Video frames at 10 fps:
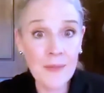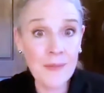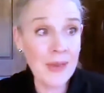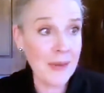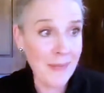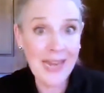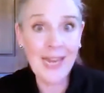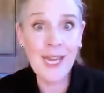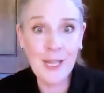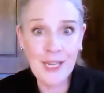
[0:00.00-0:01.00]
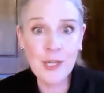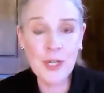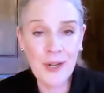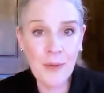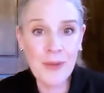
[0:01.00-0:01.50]
in my healing
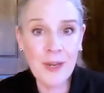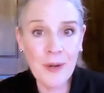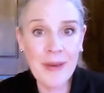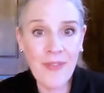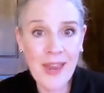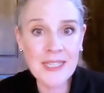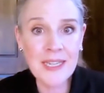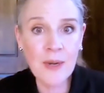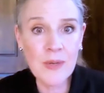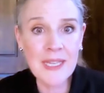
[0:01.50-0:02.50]
journey with intermittent fasting was